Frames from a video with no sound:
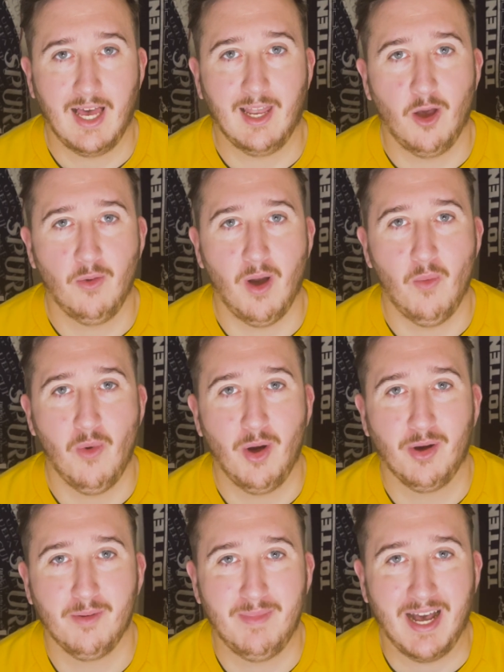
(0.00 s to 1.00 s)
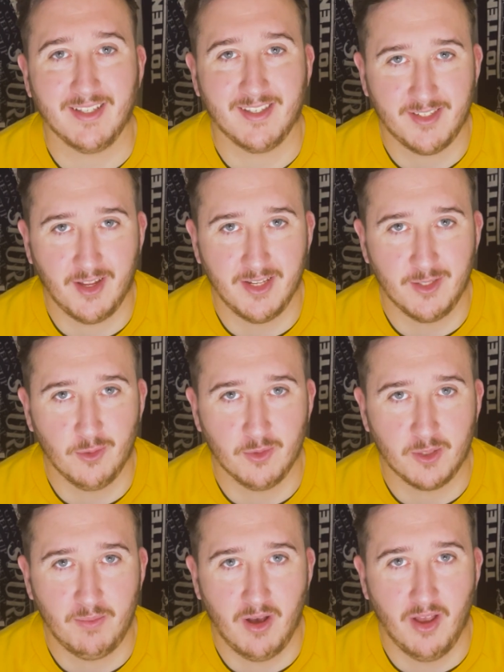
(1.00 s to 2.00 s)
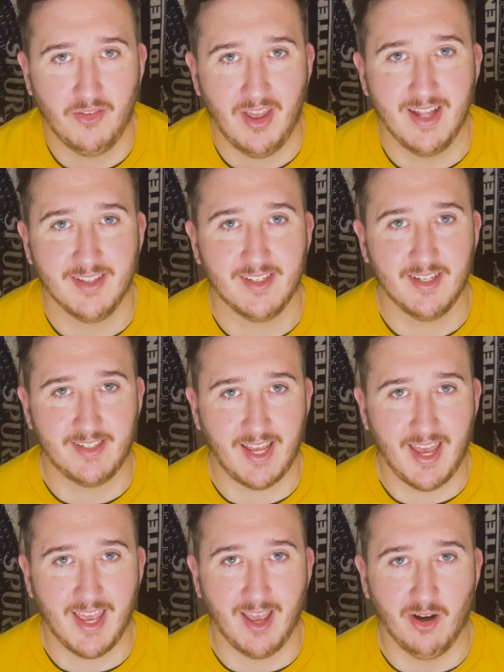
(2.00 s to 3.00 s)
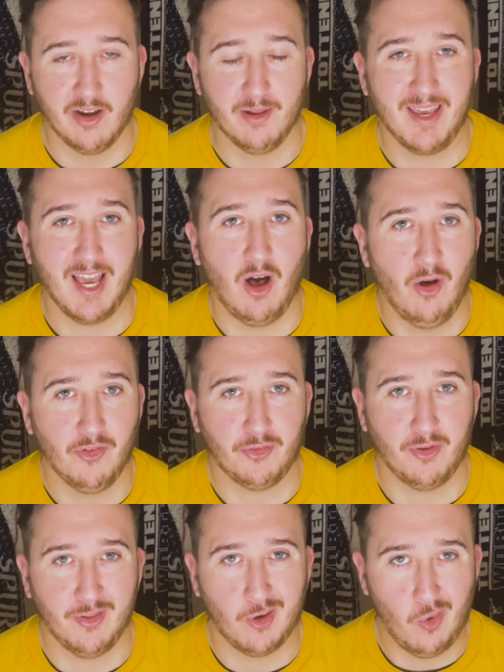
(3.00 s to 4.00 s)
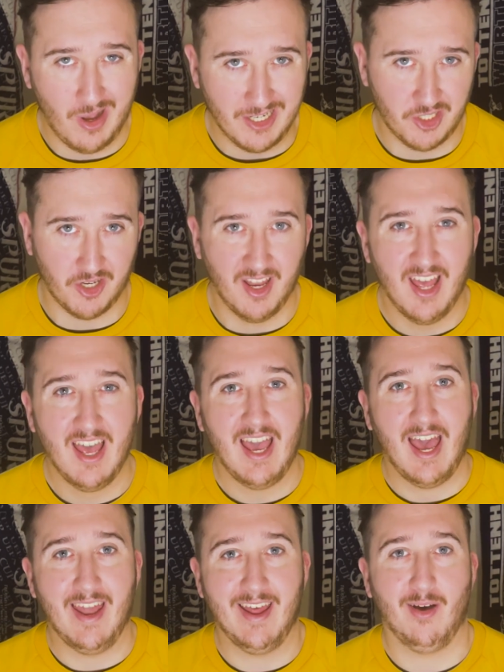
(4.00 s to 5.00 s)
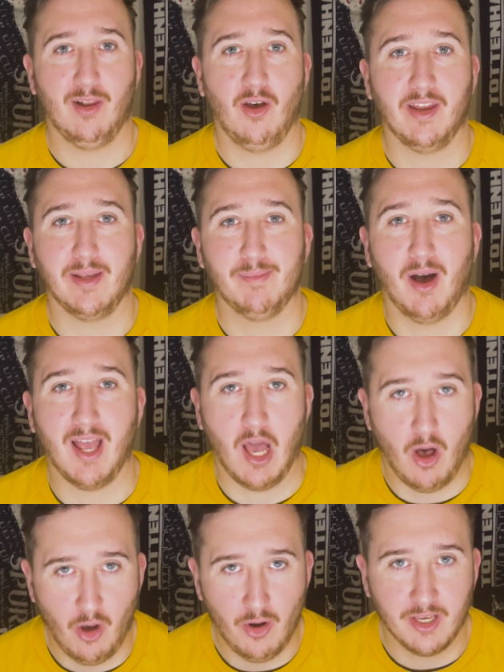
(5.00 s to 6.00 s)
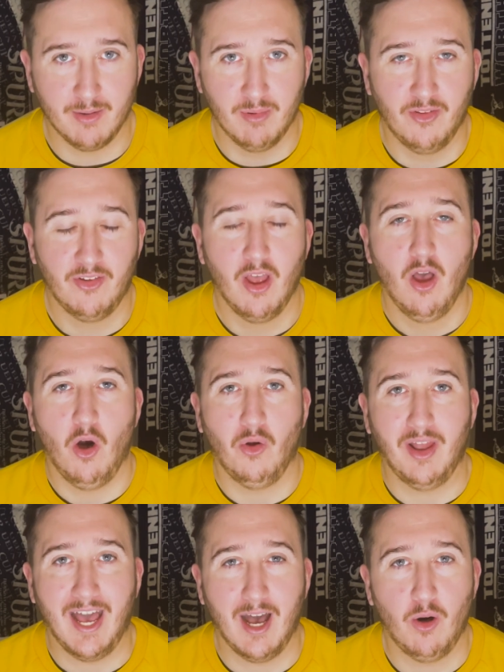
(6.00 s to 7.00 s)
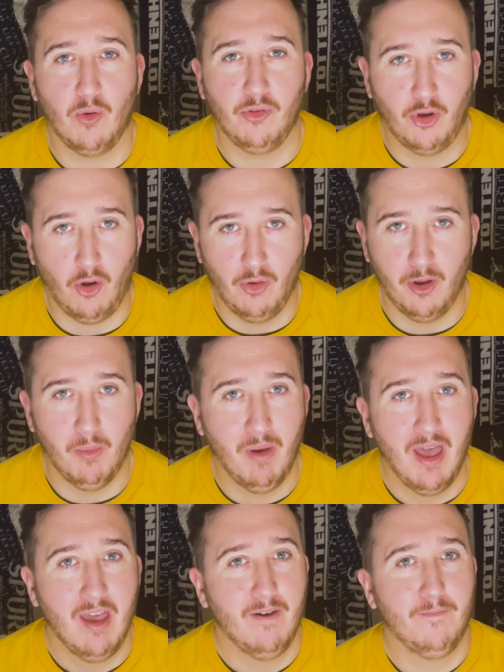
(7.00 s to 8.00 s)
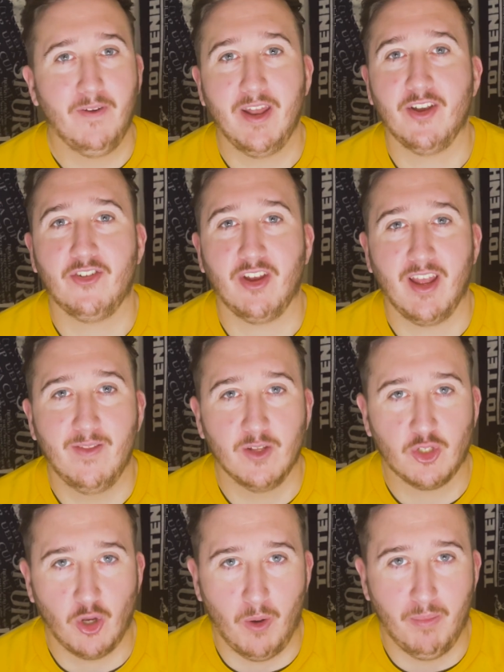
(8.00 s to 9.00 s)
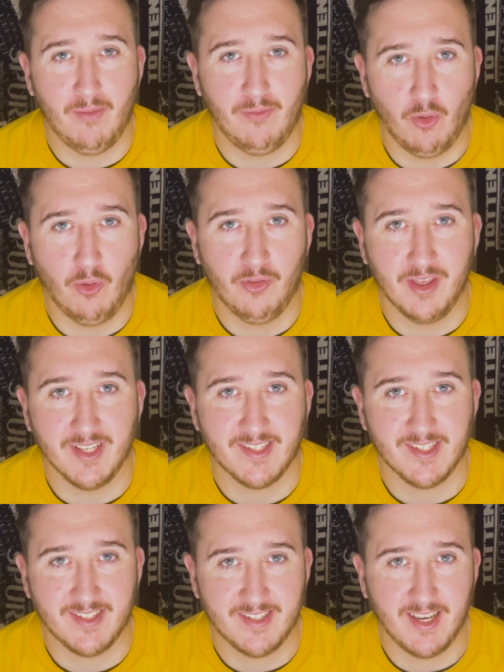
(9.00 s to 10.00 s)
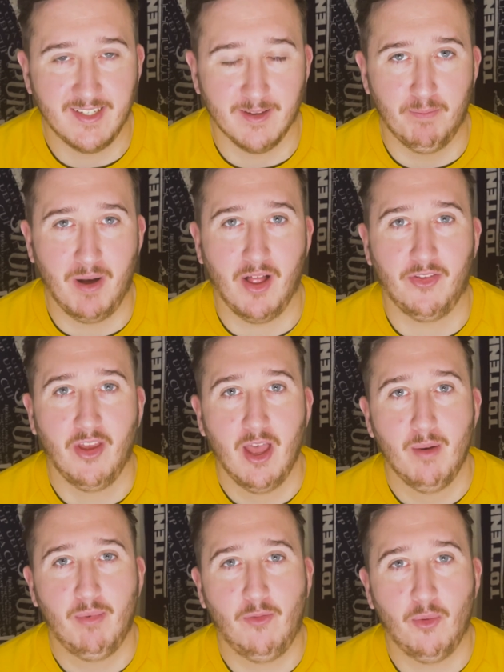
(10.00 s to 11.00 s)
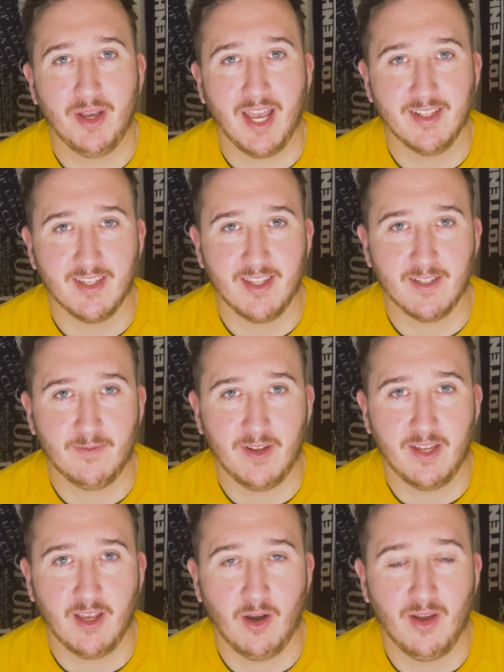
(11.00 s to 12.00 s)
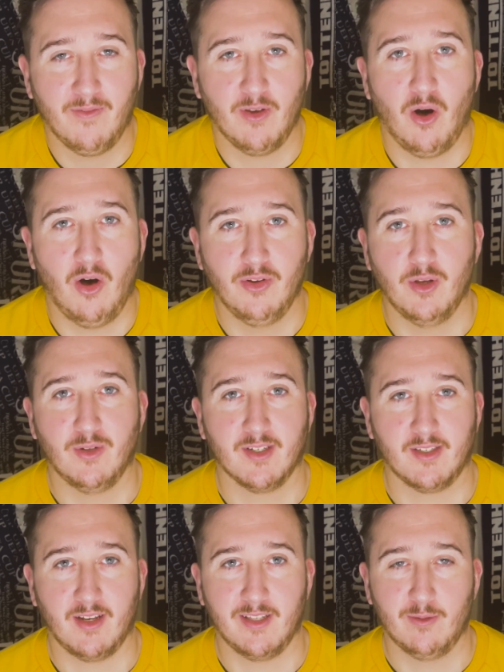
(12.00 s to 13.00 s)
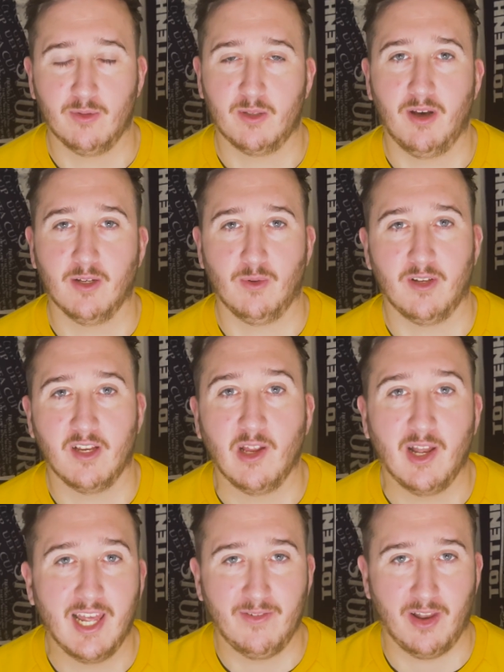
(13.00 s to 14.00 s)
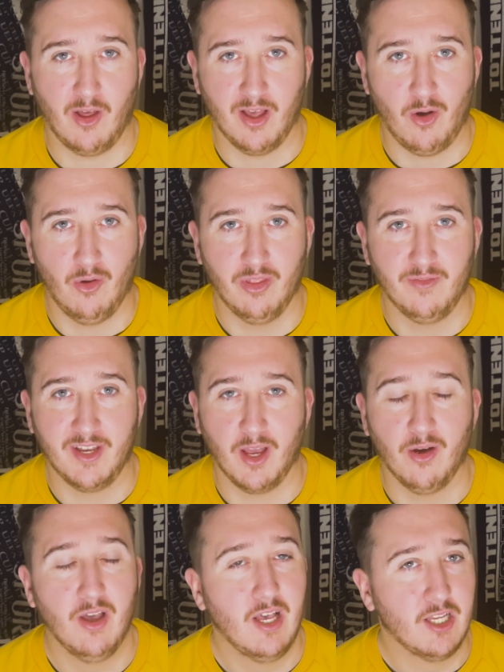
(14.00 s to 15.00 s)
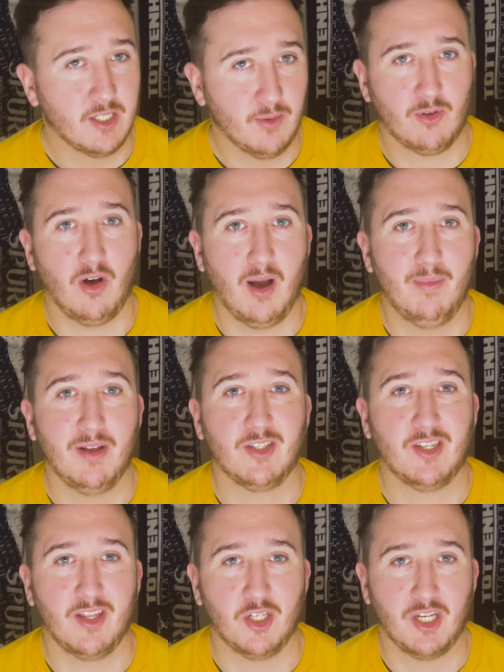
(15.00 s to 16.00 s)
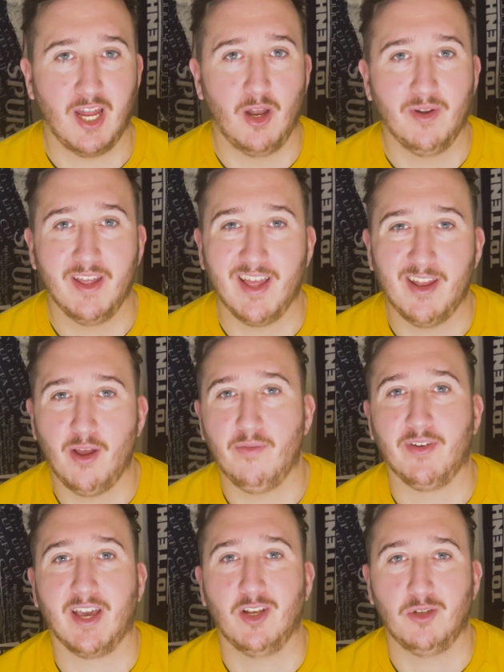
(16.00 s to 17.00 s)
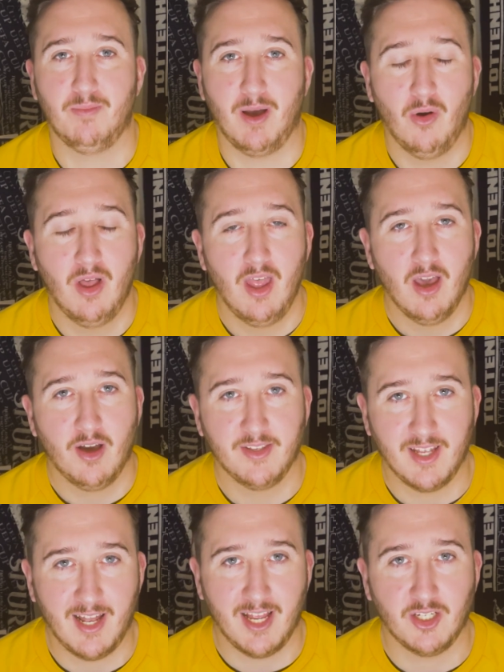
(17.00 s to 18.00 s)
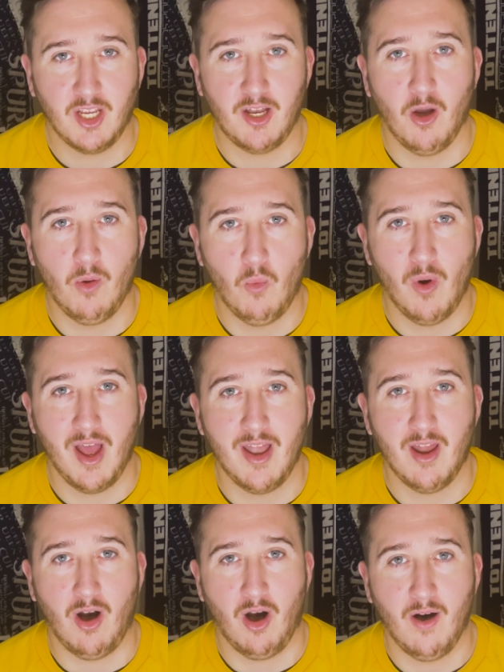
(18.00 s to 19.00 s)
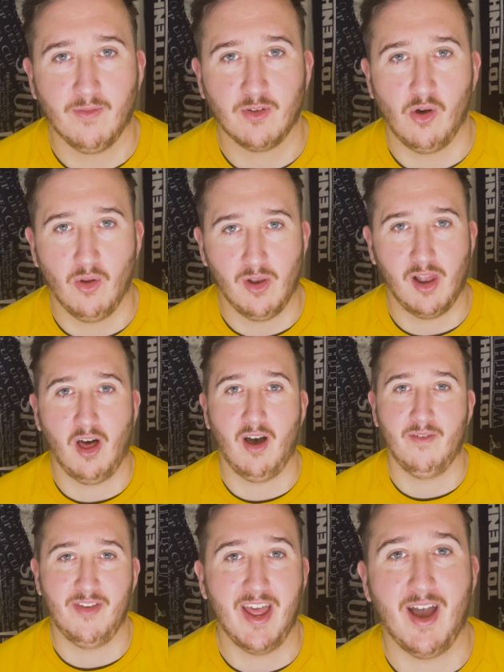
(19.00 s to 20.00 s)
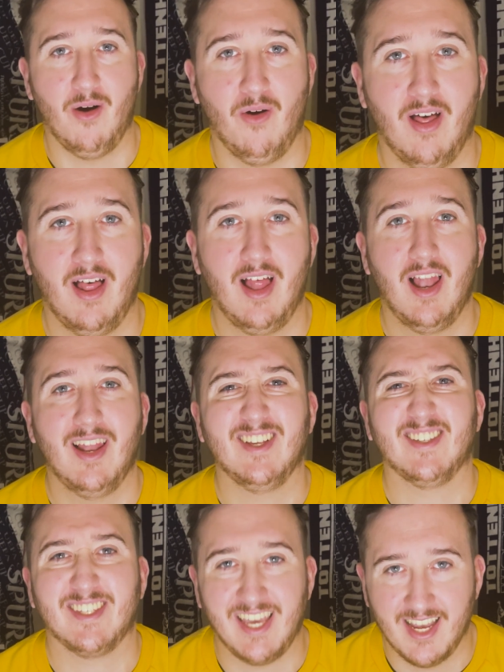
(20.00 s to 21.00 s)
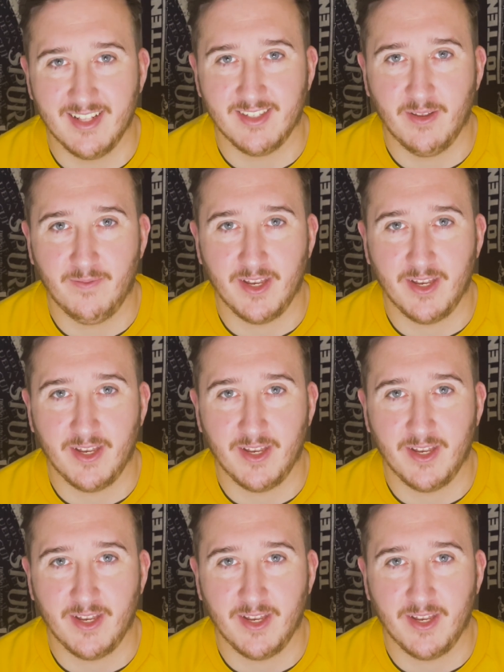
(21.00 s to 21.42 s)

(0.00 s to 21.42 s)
Hello and welcome back to Sonny Talk Spurs, and today I'm going to be answering the question and outlining my arguments on how Tottenham finish in the top four this season. But before we get into this video, if you are new to Sonny Talk Spurs, why don't you leave a like on the video, subscribe to the channel and hit that notification bell because it lets you know when I've gone live. Now, let's get into the